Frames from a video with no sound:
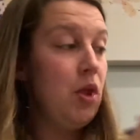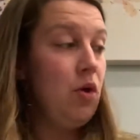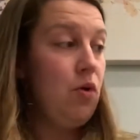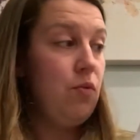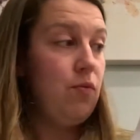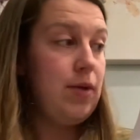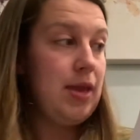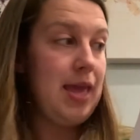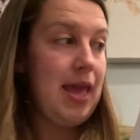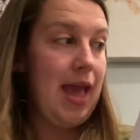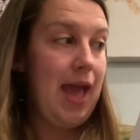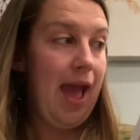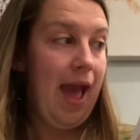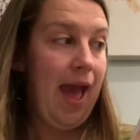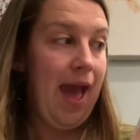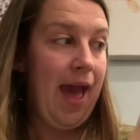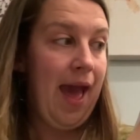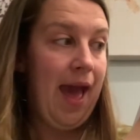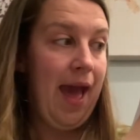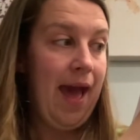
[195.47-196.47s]
We
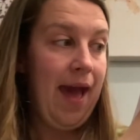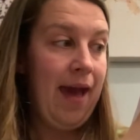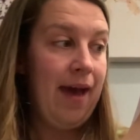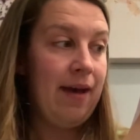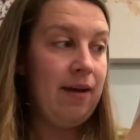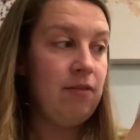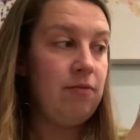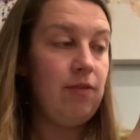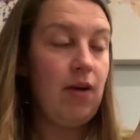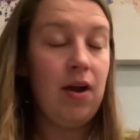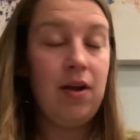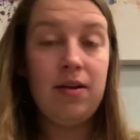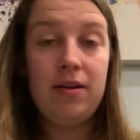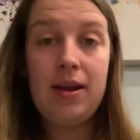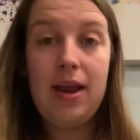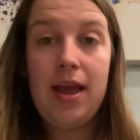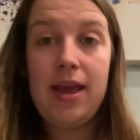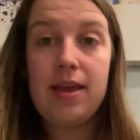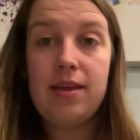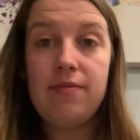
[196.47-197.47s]
have our
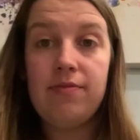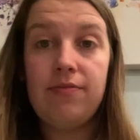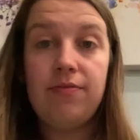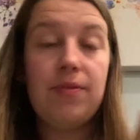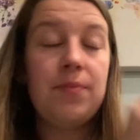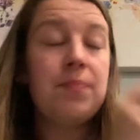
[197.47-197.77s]
knife.